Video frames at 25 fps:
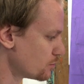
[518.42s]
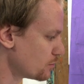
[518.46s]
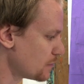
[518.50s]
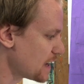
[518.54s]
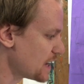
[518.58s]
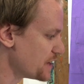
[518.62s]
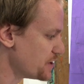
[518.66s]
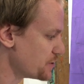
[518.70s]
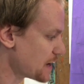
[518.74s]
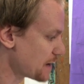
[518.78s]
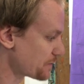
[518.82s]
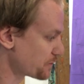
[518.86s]

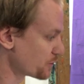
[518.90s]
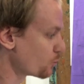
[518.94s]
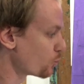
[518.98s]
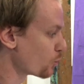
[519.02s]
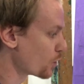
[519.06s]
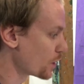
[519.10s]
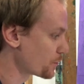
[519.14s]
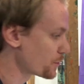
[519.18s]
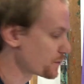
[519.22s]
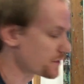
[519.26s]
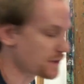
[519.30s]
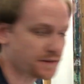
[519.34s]
you have to
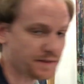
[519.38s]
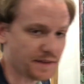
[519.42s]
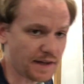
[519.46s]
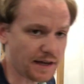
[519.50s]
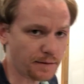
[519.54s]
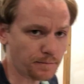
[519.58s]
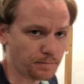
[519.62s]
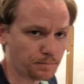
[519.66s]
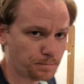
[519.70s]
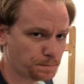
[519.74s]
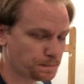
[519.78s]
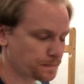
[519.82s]
work with it
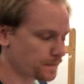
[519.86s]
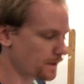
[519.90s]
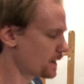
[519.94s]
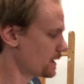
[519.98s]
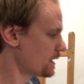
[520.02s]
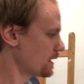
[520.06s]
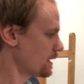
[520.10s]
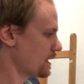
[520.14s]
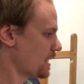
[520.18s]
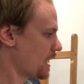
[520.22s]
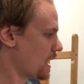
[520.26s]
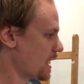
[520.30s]
then.
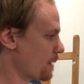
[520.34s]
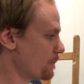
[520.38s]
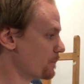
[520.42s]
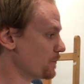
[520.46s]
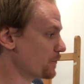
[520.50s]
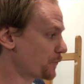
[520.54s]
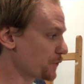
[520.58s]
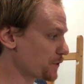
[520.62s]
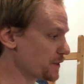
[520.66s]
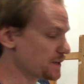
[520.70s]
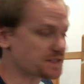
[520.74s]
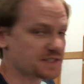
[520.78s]

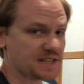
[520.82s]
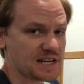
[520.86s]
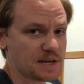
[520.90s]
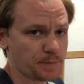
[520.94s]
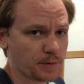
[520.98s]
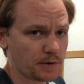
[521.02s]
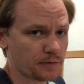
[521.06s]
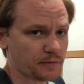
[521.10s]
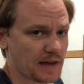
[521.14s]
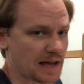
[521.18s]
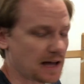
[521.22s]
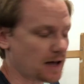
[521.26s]
For the
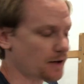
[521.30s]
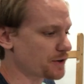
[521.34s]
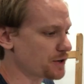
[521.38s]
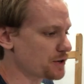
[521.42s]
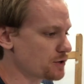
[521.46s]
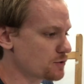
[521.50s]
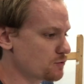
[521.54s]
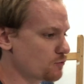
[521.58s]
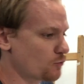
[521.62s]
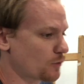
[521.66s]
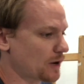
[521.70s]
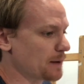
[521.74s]
deeper
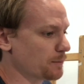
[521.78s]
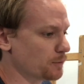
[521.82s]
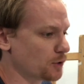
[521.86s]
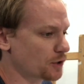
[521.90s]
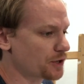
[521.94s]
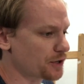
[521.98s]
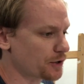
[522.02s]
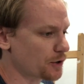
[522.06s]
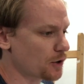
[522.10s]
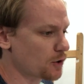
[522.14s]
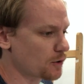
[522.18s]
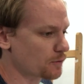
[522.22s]
value, when I'm
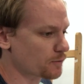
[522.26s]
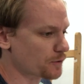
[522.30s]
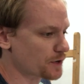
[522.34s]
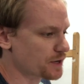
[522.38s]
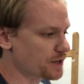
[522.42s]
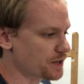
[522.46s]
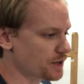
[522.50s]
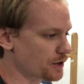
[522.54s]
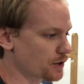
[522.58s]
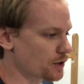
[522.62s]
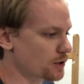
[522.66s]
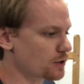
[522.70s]
looking over
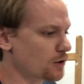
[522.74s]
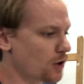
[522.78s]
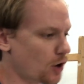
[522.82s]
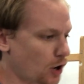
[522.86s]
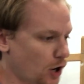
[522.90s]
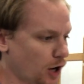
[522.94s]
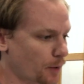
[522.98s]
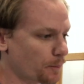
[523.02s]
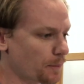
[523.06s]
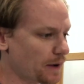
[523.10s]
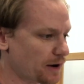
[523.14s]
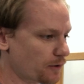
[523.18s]
here
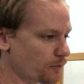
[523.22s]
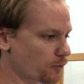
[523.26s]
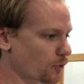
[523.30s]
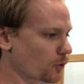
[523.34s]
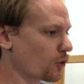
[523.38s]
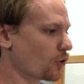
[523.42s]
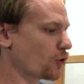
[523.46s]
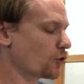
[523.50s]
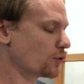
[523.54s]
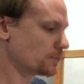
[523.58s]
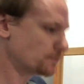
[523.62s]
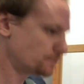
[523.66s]
on my
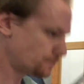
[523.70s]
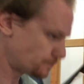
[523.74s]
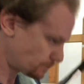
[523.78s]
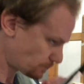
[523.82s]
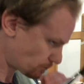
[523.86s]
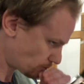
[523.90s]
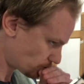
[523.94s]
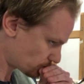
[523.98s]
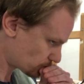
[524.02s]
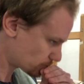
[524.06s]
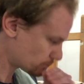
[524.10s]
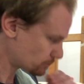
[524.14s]
roll,
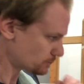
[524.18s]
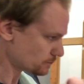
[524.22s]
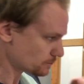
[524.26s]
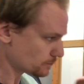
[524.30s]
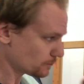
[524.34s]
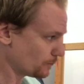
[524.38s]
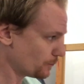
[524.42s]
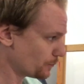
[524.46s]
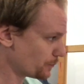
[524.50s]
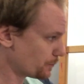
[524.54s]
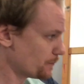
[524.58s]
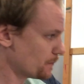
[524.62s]

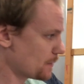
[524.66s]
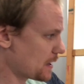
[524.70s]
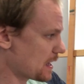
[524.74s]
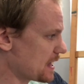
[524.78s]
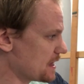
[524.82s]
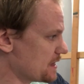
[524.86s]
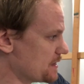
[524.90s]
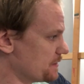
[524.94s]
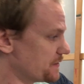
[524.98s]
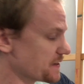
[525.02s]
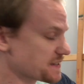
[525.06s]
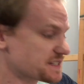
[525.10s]

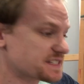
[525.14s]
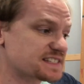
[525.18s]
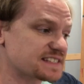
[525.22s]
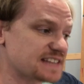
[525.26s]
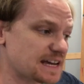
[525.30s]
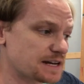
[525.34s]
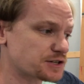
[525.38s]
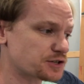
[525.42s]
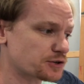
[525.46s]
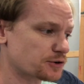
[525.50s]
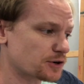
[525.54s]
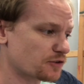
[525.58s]
the
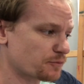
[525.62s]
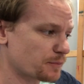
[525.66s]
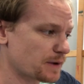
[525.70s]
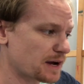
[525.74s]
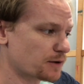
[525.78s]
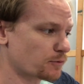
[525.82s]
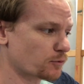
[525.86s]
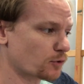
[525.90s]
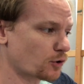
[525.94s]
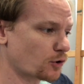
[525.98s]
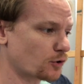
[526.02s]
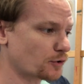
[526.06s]
center of my
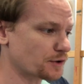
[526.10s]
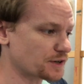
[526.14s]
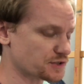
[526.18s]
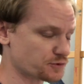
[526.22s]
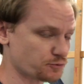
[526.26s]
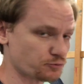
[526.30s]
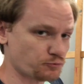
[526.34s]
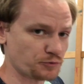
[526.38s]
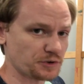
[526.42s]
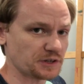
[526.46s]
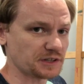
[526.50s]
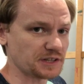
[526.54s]
roll is
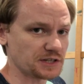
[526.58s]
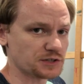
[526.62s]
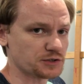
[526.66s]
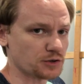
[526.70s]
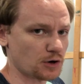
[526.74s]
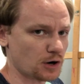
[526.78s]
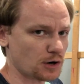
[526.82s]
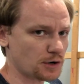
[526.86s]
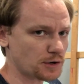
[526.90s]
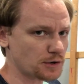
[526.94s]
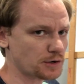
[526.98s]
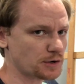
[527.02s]
really
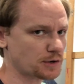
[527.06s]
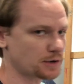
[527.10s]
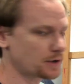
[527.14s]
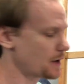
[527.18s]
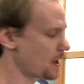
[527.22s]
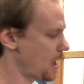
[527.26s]
dark.